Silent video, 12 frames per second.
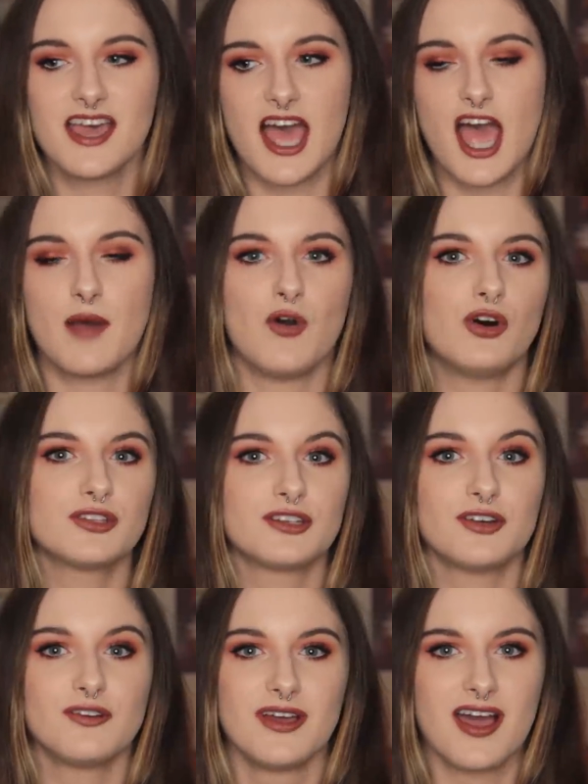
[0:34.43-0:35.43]

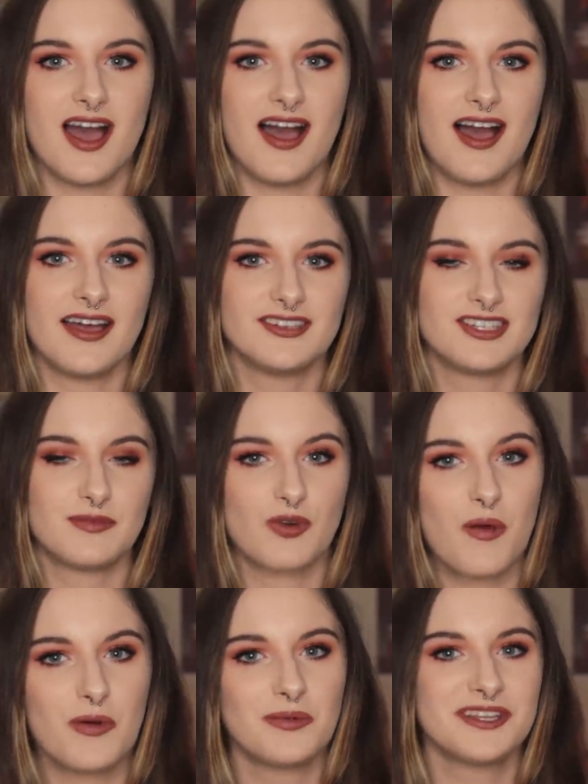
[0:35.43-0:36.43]
Also, as you can
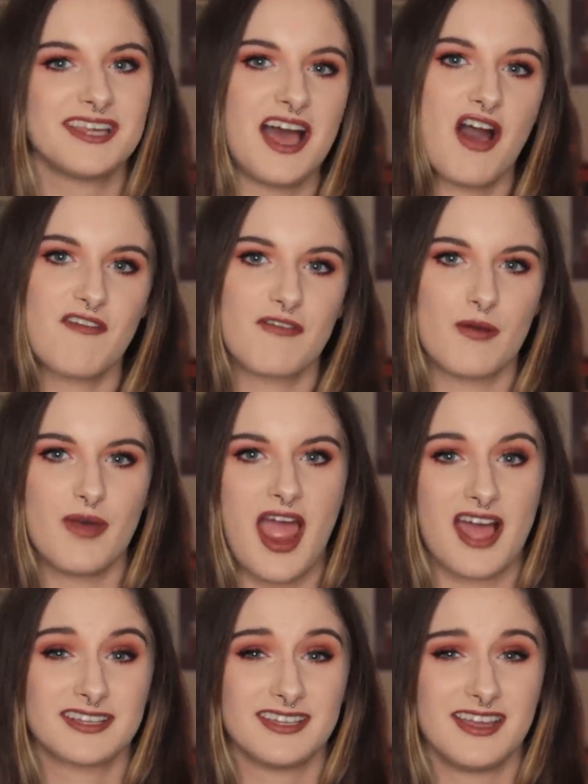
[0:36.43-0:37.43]
probably tell from my
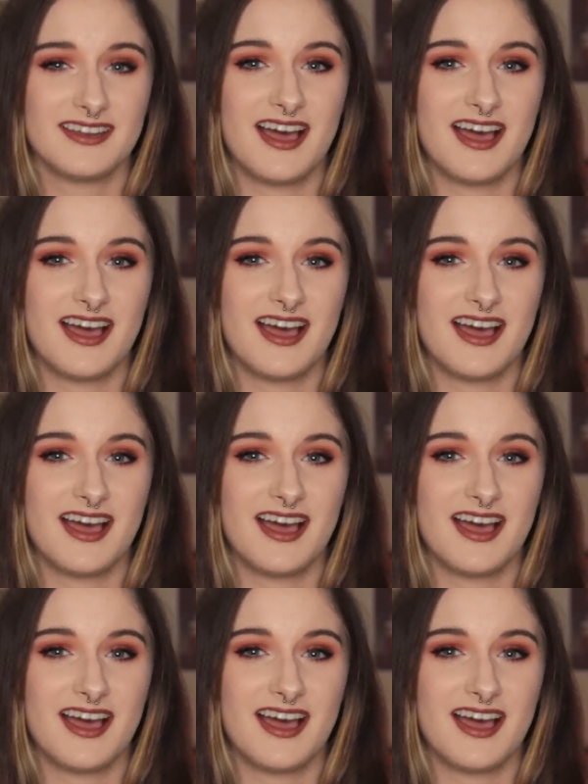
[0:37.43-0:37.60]
accent,